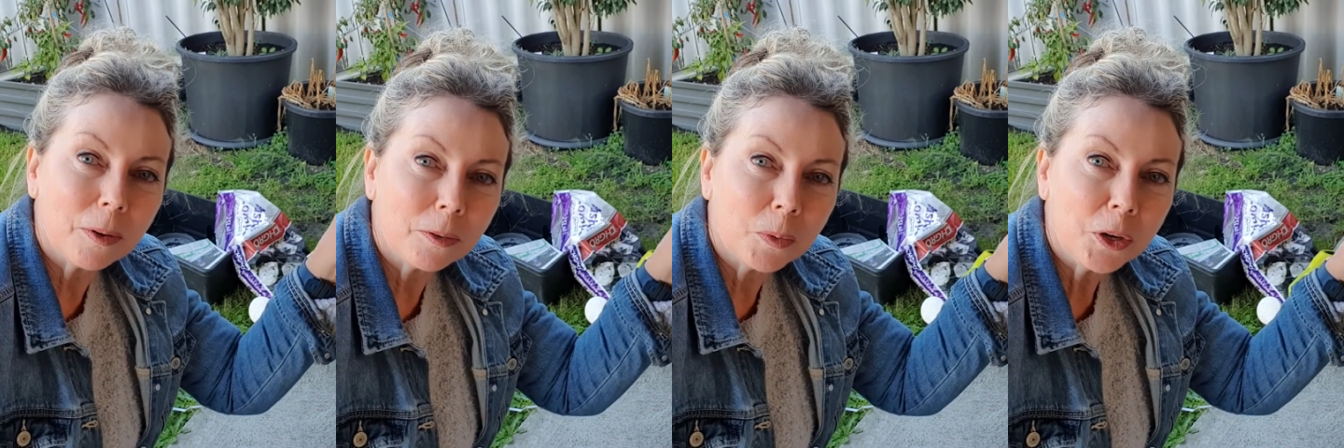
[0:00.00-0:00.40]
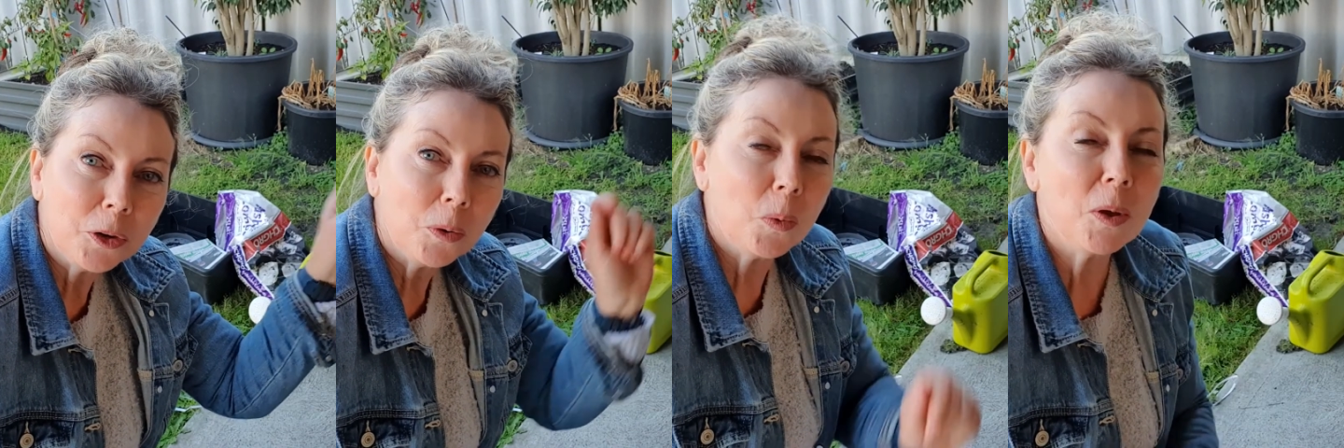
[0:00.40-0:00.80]
And my
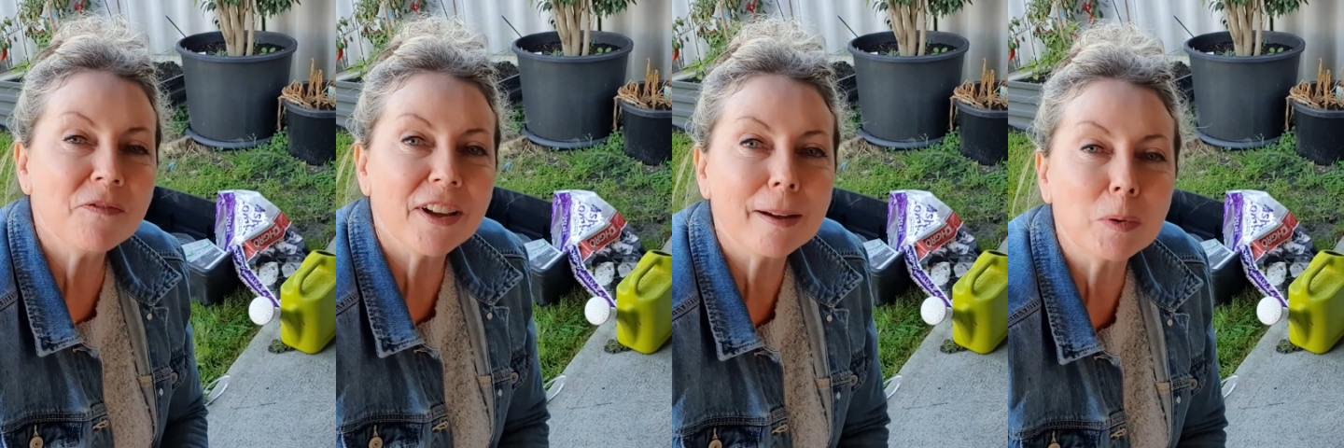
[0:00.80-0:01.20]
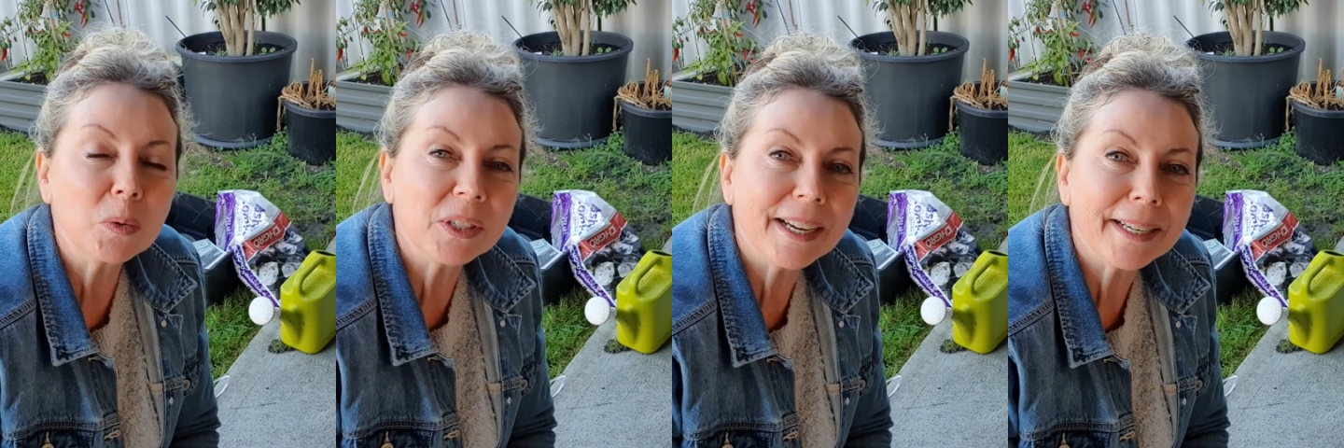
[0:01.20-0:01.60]
new worm farm
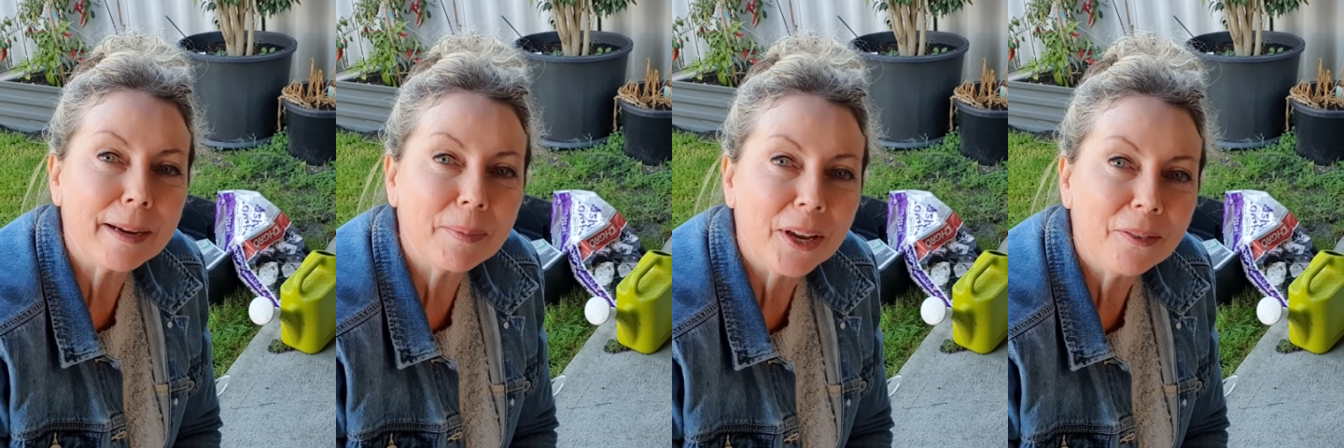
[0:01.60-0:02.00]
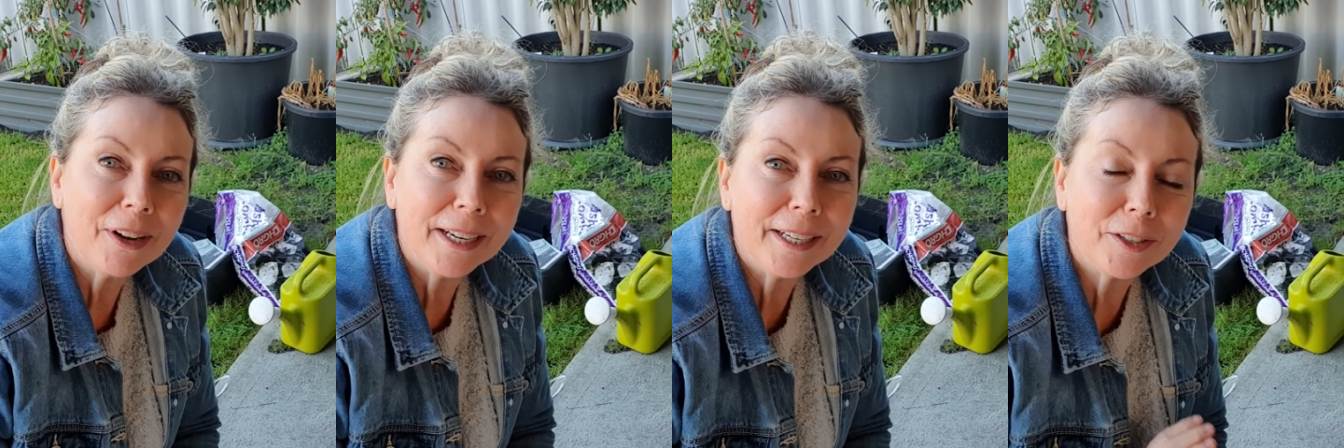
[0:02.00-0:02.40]
all set up there,
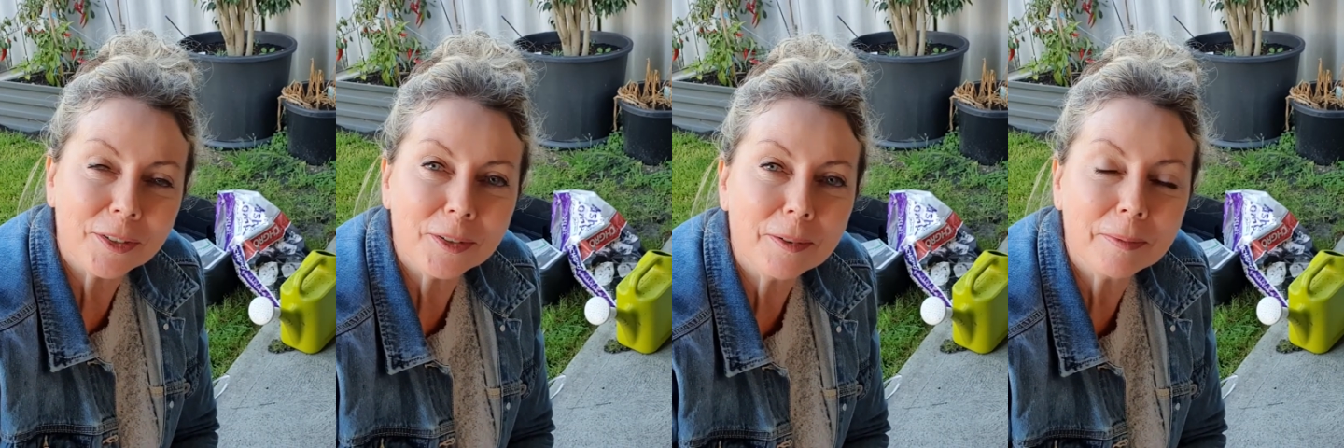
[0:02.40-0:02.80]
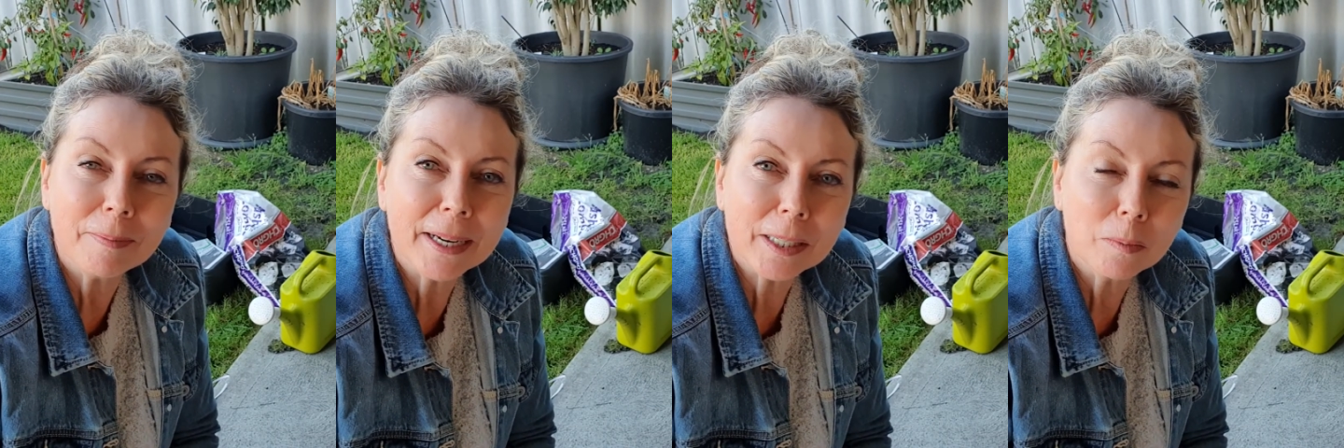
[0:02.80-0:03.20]
ready to
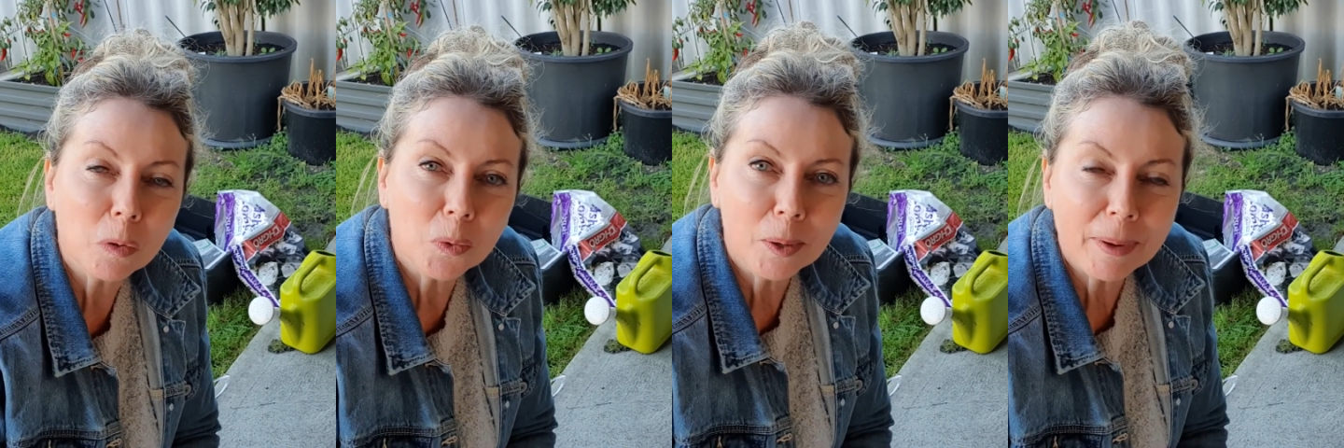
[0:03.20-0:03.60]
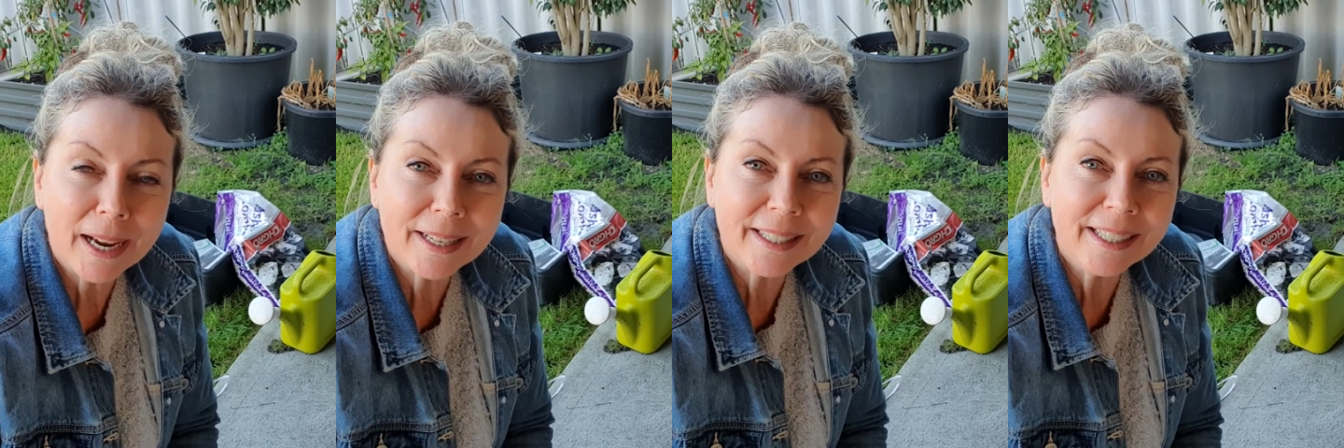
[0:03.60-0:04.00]
make some more worm
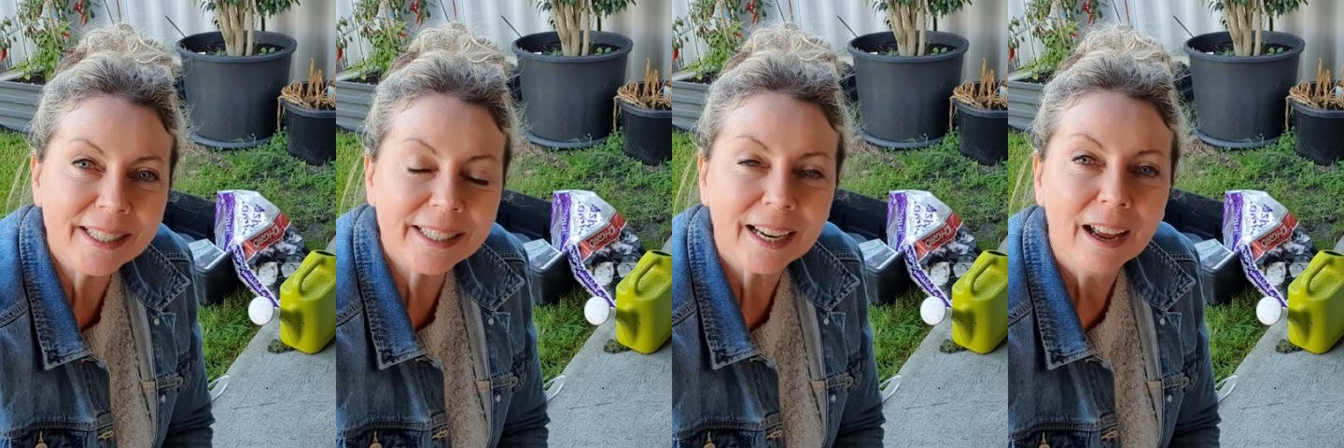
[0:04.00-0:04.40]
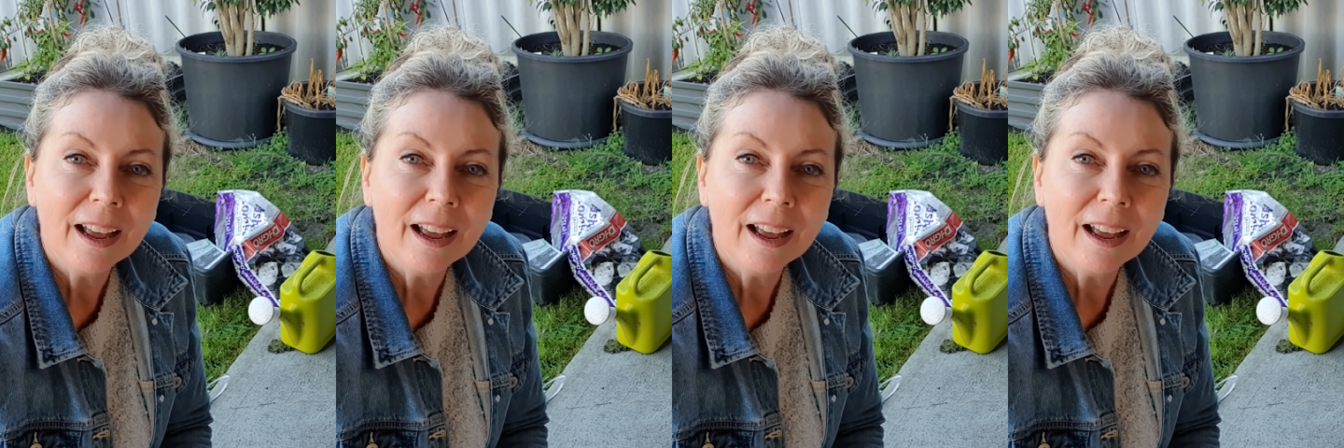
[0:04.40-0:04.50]
castings.